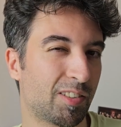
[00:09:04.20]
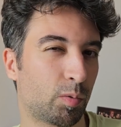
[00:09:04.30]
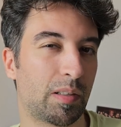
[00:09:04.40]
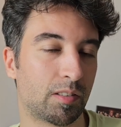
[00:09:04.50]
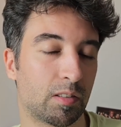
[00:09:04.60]
his
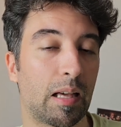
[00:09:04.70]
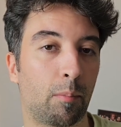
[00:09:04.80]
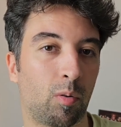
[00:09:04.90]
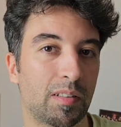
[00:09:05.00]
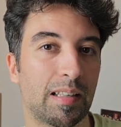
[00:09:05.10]
way to that
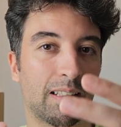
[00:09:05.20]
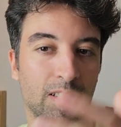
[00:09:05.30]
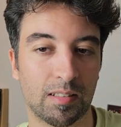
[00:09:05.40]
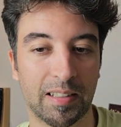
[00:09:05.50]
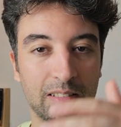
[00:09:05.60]
point at
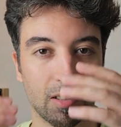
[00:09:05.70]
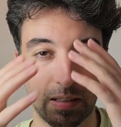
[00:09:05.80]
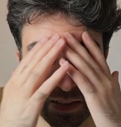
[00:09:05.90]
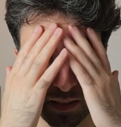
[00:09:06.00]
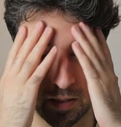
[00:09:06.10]
a later
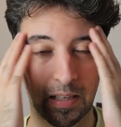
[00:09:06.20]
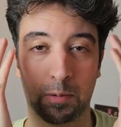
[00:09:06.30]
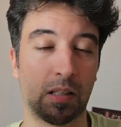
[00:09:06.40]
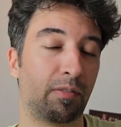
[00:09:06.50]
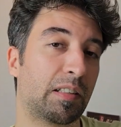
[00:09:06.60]
date and time,
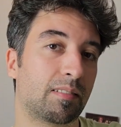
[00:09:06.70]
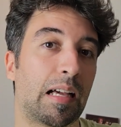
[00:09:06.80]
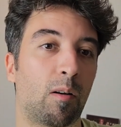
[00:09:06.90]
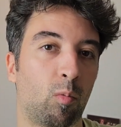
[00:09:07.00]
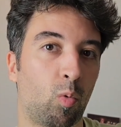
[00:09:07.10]
and I think
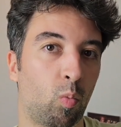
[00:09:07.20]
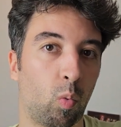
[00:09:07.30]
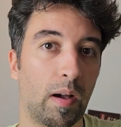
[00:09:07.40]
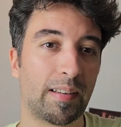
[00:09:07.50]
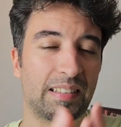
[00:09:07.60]
that will
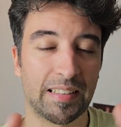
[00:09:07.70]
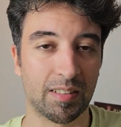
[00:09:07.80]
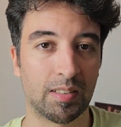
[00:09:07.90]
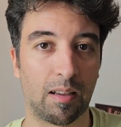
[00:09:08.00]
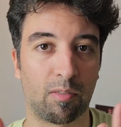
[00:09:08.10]
work
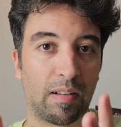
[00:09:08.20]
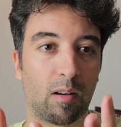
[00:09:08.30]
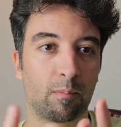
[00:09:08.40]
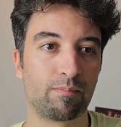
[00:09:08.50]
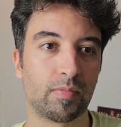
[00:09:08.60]
itself
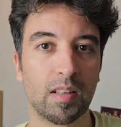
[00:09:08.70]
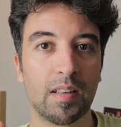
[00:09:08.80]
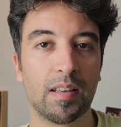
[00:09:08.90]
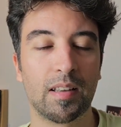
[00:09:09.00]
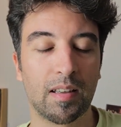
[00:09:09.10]
out.
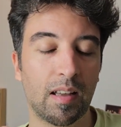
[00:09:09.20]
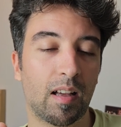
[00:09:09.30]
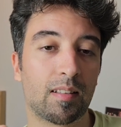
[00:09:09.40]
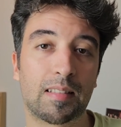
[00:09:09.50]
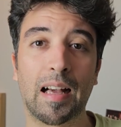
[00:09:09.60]

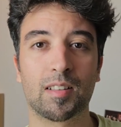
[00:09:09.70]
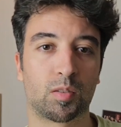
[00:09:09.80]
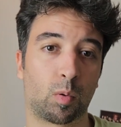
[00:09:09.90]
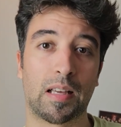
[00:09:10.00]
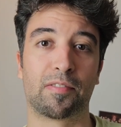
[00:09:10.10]

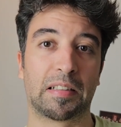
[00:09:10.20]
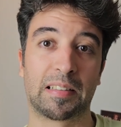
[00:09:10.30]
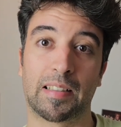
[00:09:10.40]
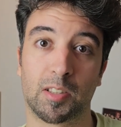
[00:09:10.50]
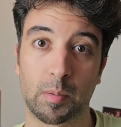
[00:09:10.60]
That's what I
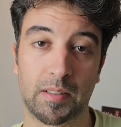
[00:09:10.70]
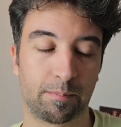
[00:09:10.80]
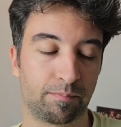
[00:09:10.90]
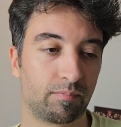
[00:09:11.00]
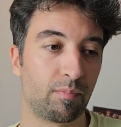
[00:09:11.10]
think anyway.
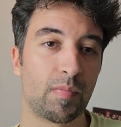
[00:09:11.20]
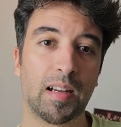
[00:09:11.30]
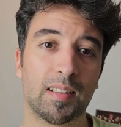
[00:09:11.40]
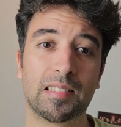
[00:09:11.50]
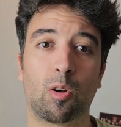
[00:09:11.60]

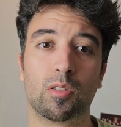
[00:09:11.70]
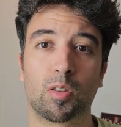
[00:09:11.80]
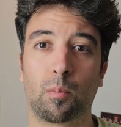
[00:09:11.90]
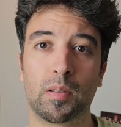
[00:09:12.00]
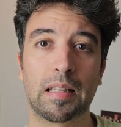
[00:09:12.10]
And then on
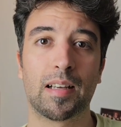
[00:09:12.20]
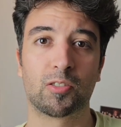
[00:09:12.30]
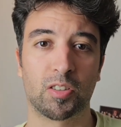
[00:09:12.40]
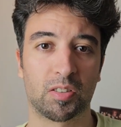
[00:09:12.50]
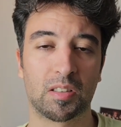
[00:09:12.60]
top of that,
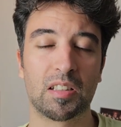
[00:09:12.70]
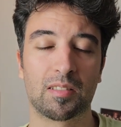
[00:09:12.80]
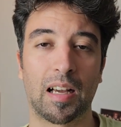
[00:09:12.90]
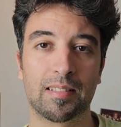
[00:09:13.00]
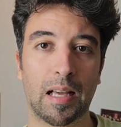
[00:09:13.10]
just the
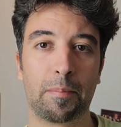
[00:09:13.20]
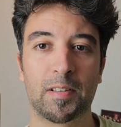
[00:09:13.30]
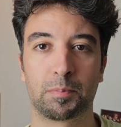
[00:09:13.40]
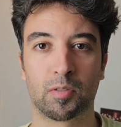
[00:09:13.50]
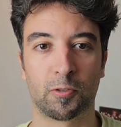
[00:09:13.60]

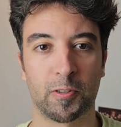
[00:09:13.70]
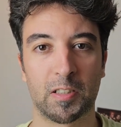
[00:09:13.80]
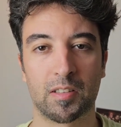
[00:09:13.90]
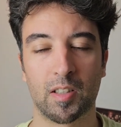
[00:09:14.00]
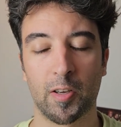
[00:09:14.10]
dynamics
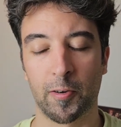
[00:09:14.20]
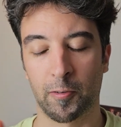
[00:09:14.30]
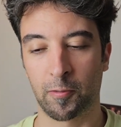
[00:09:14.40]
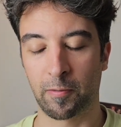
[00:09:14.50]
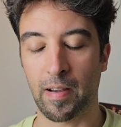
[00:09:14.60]
between
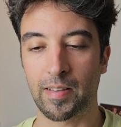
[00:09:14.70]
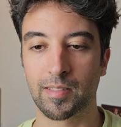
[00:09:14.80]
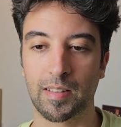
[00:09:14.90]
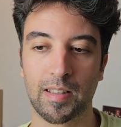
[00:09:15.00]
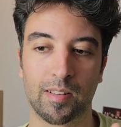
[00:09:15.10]

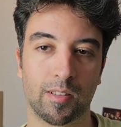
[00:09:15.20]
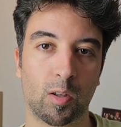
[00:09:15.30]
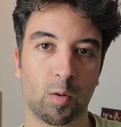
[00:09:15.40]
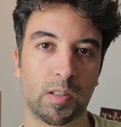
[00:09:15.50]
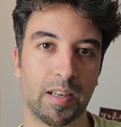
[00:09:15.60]
Rand and
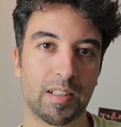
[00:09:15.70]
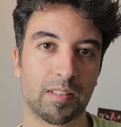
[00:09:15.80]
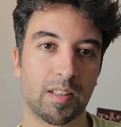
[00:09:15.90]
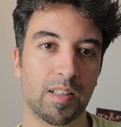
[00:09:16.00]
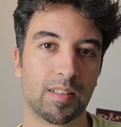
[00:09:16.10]

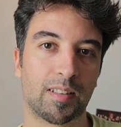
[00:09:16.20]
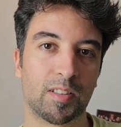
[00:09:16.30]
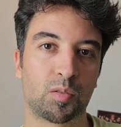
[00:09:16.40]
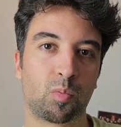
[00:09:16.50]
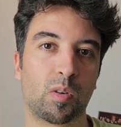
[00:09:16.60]
Logain,
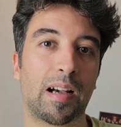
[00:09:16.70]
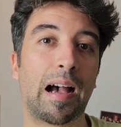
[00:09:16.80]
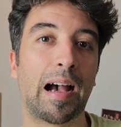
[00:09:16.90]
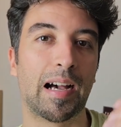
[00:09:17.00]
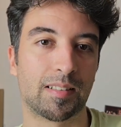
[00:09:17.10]
this will
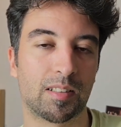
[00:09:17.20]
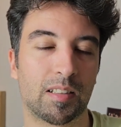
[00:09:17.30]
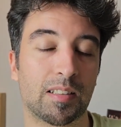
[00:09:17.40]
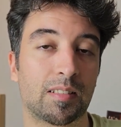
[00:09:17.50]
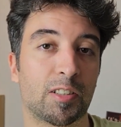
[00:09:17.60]
add
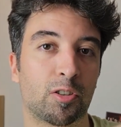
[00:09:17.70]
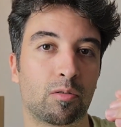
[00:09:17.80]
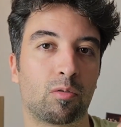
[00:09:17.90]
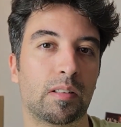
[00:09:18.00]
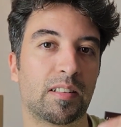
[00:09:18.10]

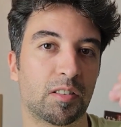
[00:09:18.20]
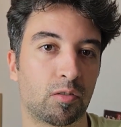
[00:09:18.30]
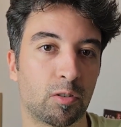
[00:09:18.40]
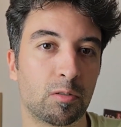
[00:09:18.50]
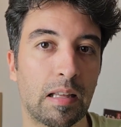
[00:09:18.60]
additional layers
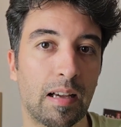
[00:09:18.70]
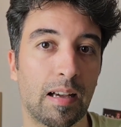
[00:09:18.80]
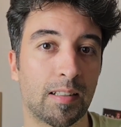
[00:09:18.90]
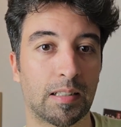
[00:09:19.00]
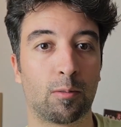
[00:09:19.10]
to that,
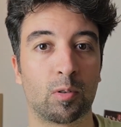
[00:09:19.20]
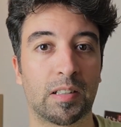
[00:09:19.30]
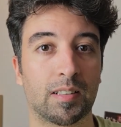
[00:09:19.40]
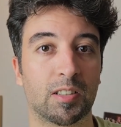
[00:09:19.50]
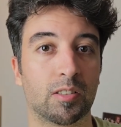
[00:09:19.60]
as I will
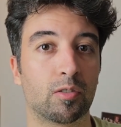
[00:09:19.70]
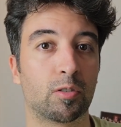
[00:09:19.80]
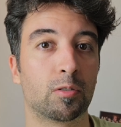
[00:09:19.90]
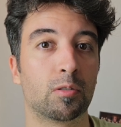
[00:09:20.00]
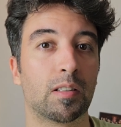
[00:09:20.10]
get
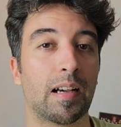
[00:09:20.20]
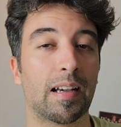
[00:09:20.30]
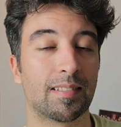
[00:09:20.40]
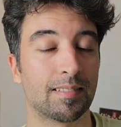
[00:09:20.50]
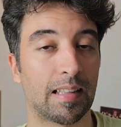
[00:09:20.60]
into
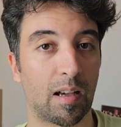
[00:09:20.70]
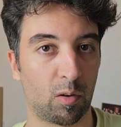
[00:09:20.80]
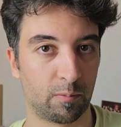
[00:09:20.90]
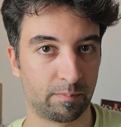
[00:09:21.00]
now.